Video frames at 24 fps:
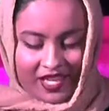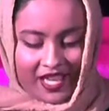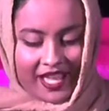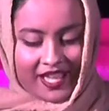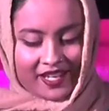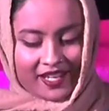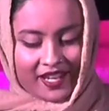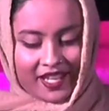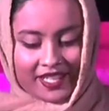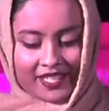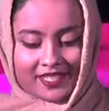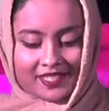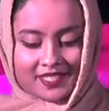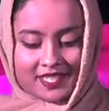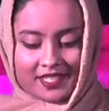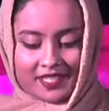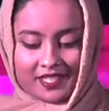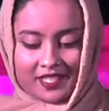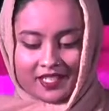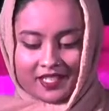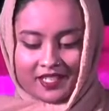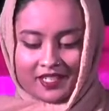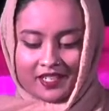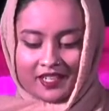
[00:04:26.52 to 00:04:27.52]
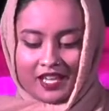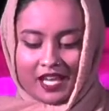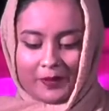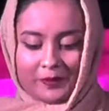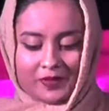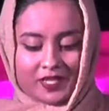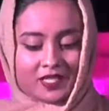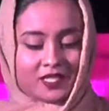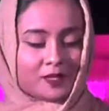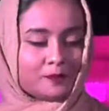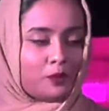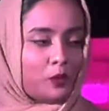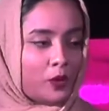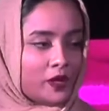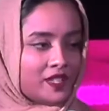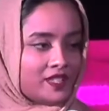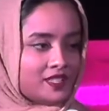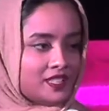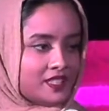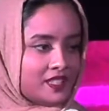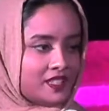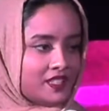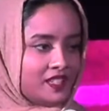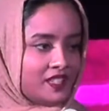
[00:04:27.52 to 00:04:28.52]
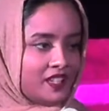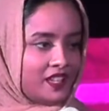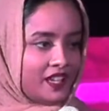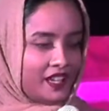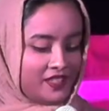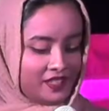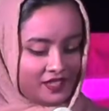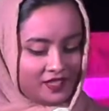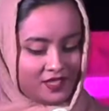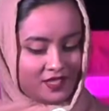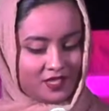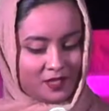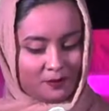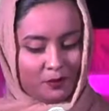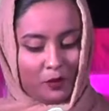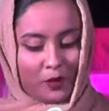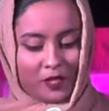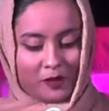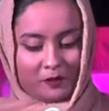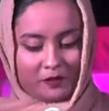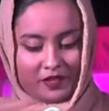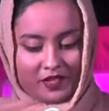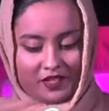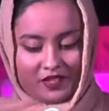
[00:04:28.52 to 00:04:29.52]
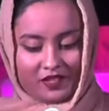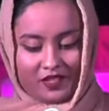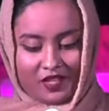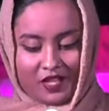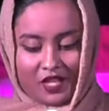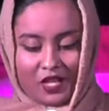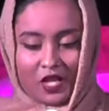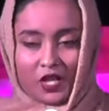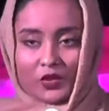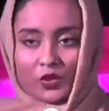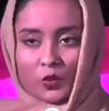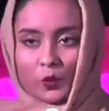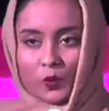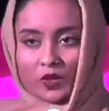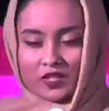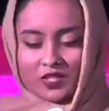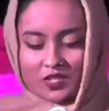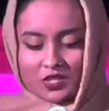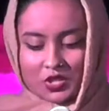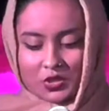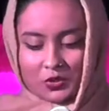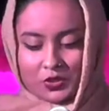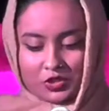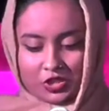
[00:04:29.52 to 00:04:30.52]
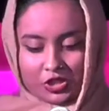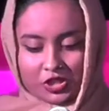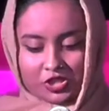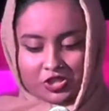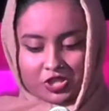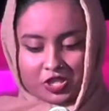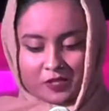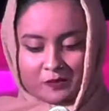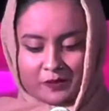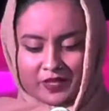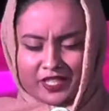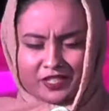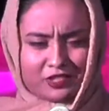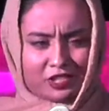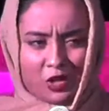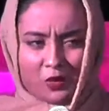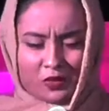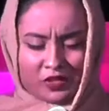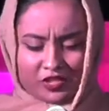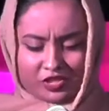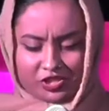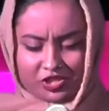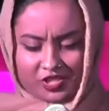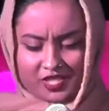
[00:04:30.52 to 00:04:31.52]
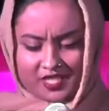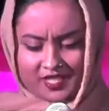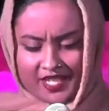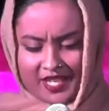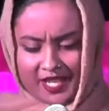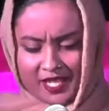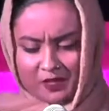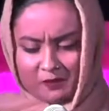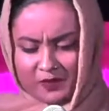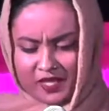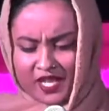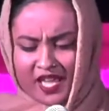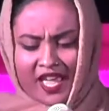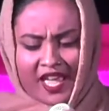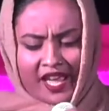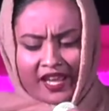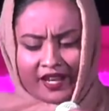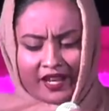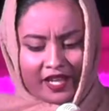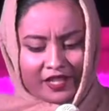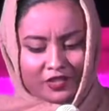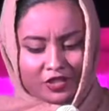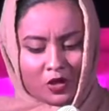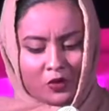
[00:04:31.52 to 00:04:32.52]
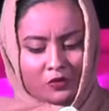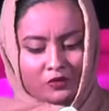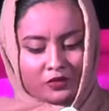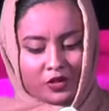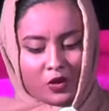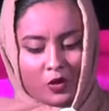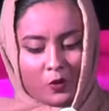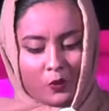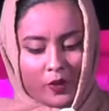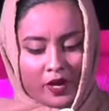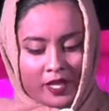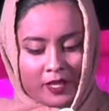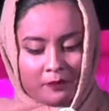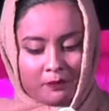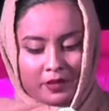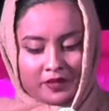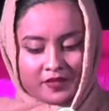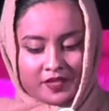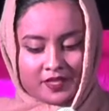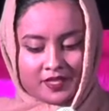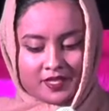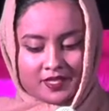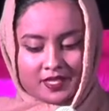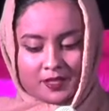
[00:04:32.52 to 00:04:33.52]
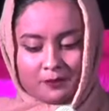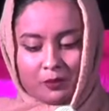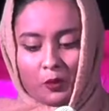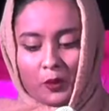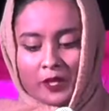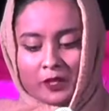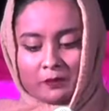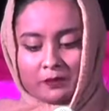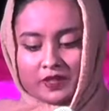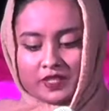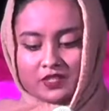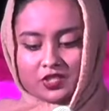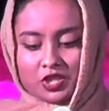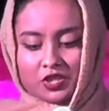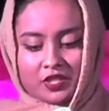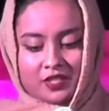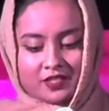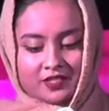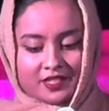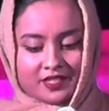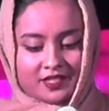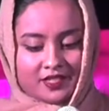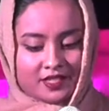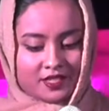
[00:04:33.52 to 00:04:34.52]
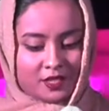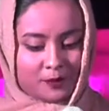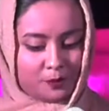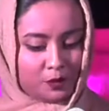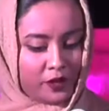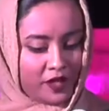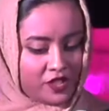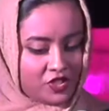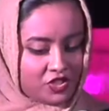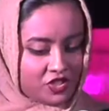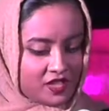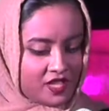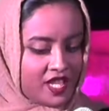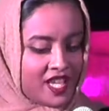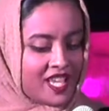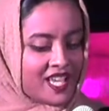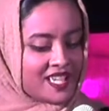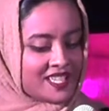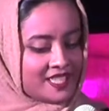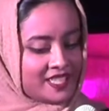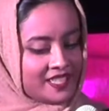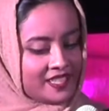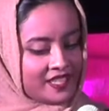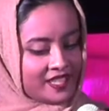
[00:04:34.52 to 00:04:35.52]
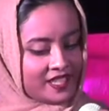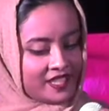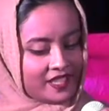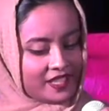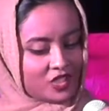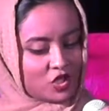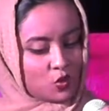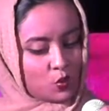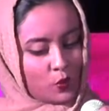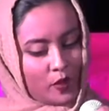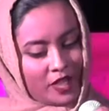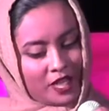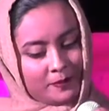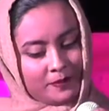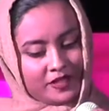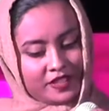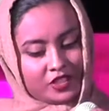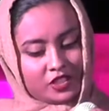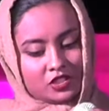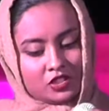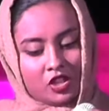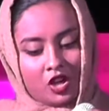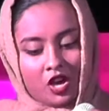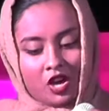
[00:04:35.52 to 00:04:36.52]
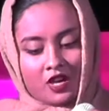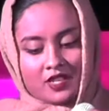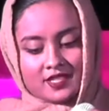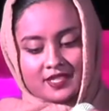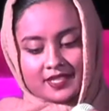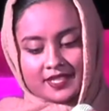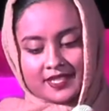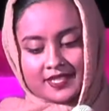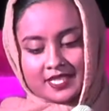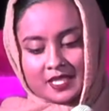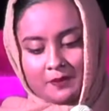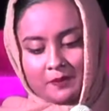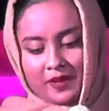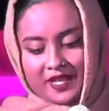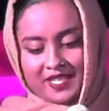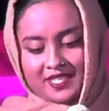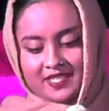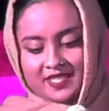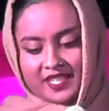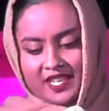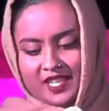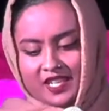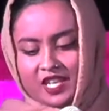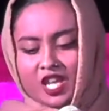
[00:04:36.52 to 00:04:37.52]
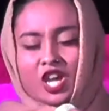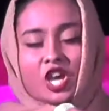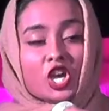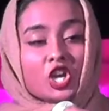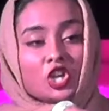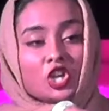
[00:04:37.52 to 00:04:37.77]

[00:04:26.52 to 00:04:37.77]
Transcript: At 19, I'm disappointed and a disappointment. The ones who nurtured me don't understand me, and I don't know when, but the disappointment turned into depression, sinking its rabid claws into my skin,